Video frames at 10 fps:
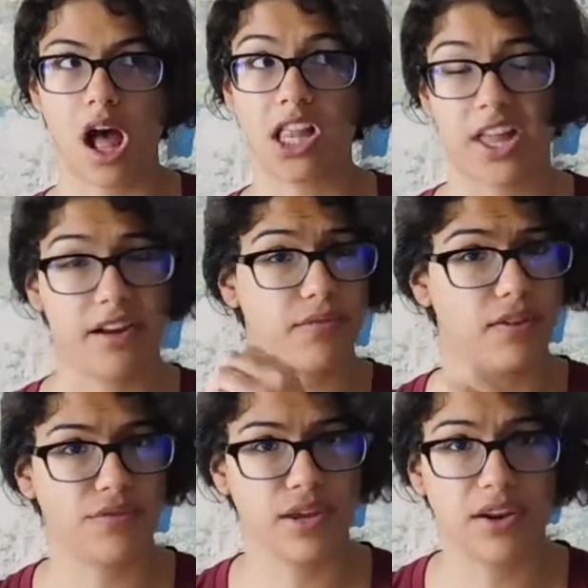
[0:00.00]
a lot of
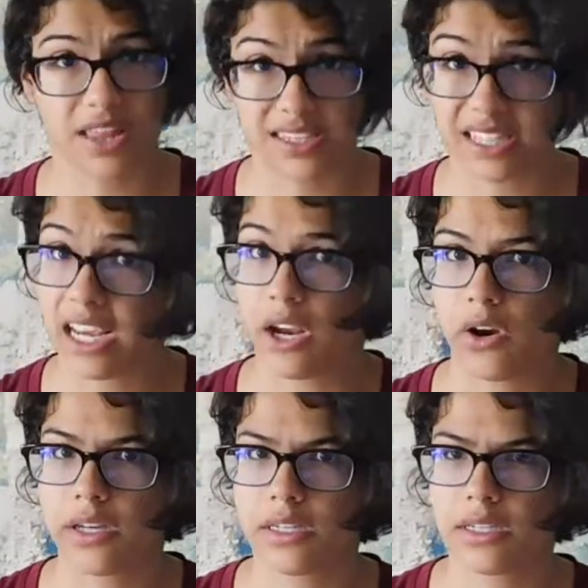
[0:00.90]
the fear that's
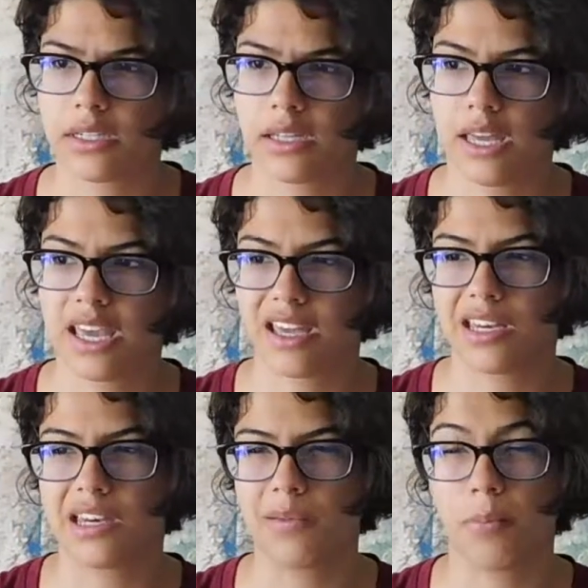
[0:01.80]
inherent
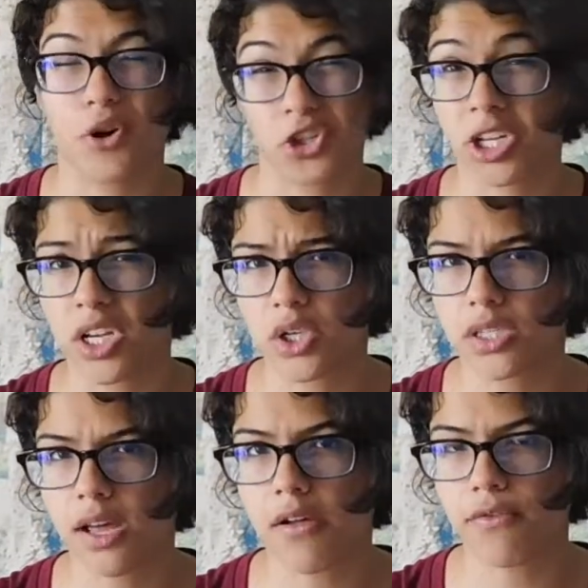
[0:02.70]
in pushing
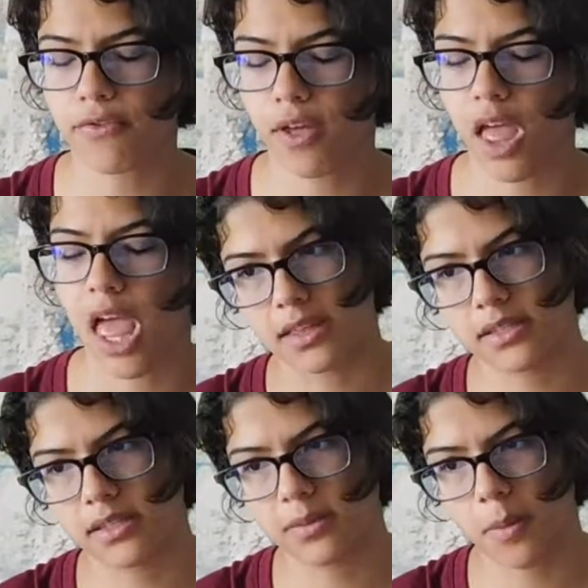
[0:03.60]
yourself.
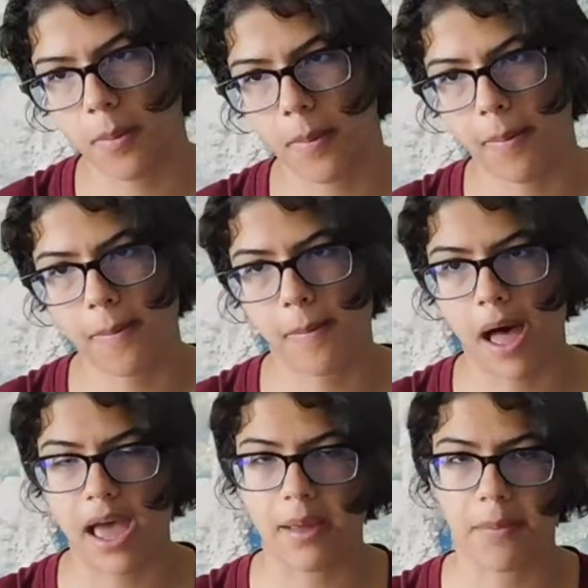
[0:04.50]
That's
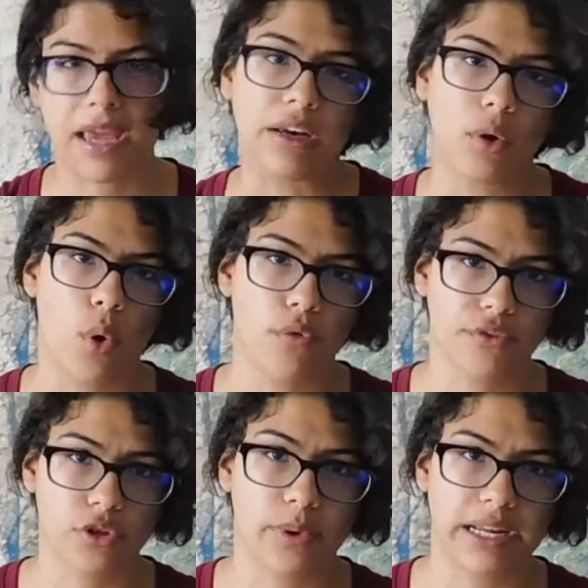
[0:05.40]
my main goal
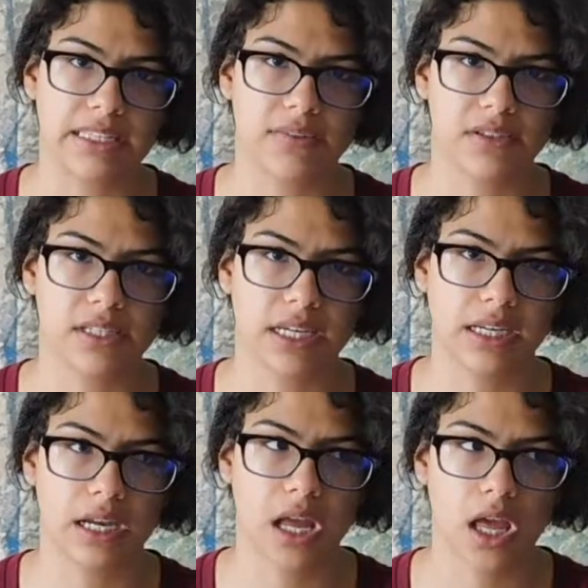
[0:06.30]
for
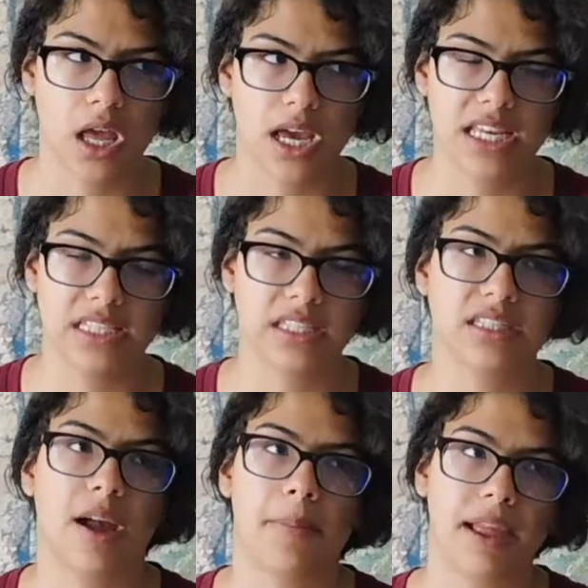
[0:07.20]
2017, is to
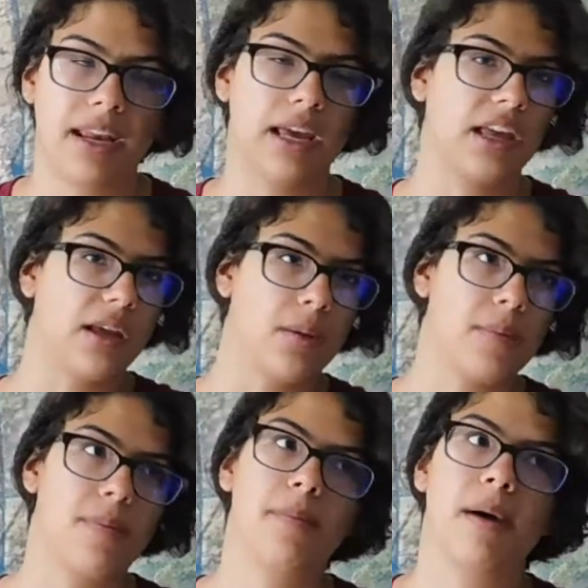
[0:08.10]
stop letting
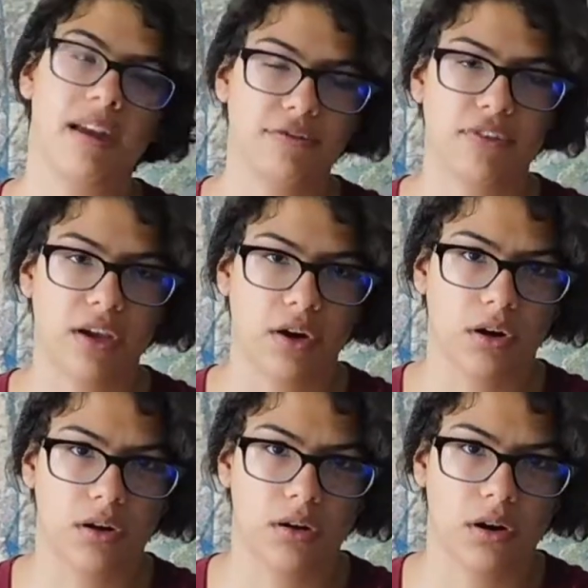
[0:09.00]
my
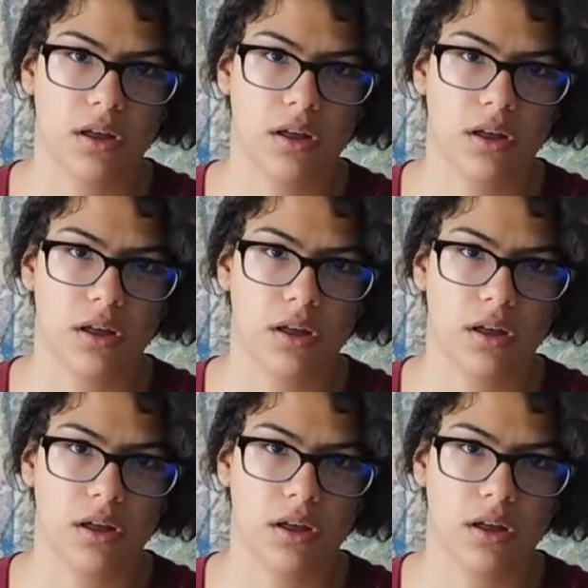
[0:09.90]
fear